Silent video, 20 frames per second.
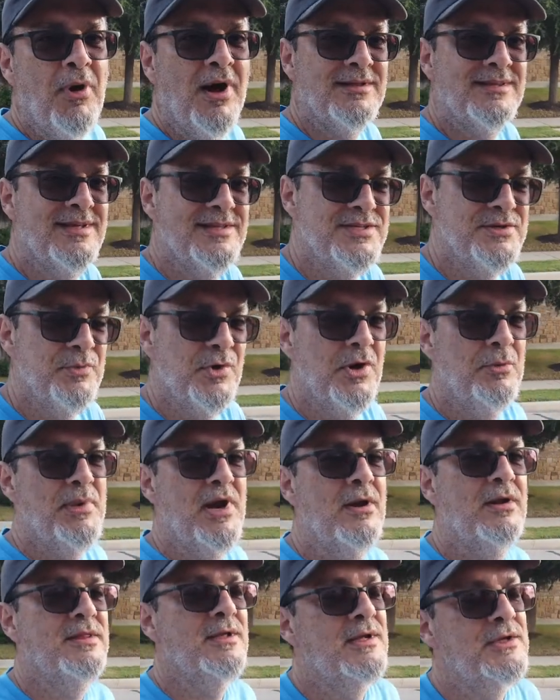Walt Disney World
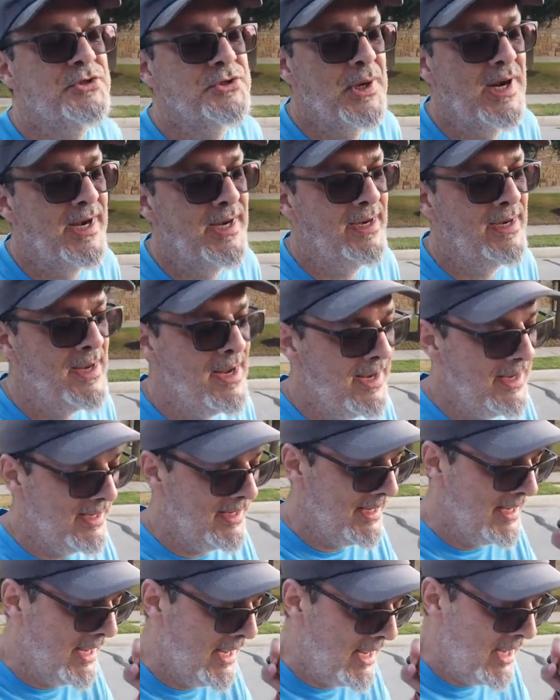Marathon training.
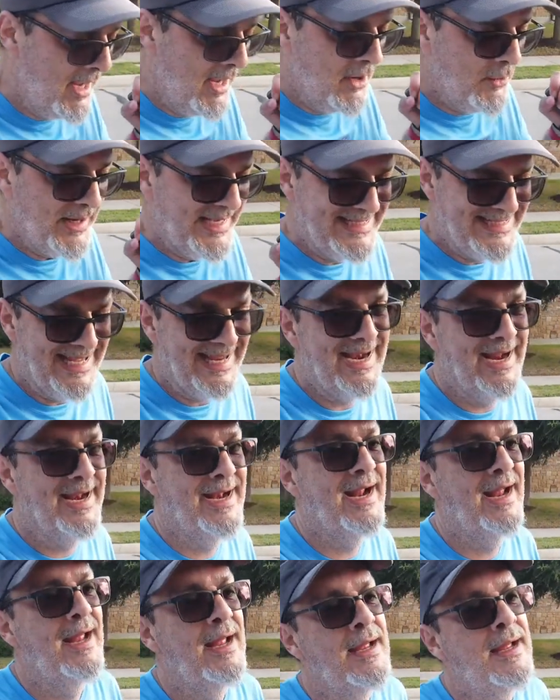We did it.
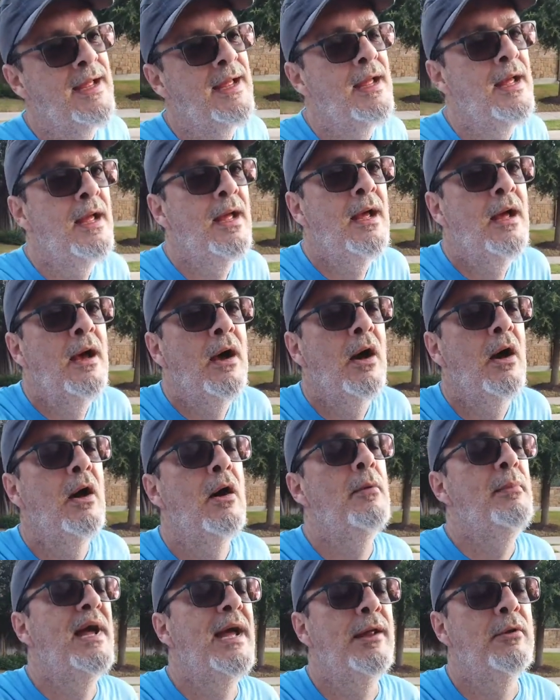
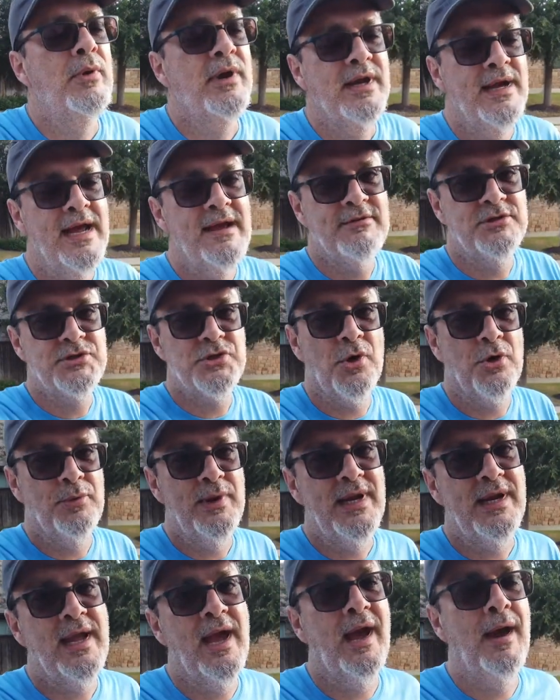Oh man, we're gonna have a short
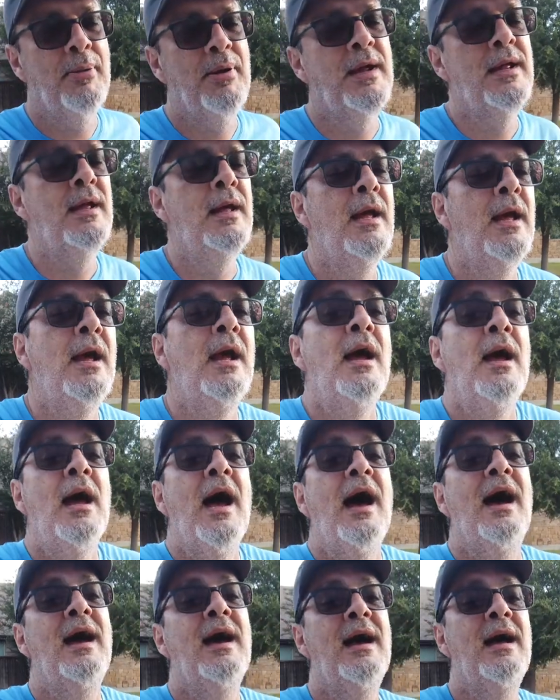recap.
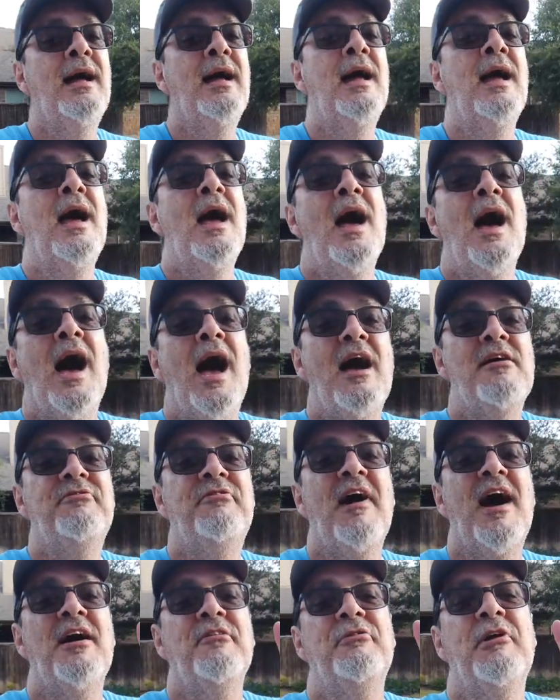High
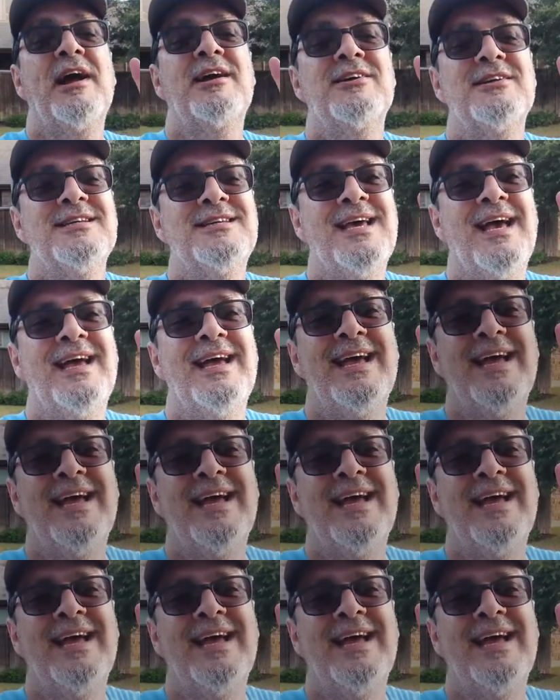five, Reckles.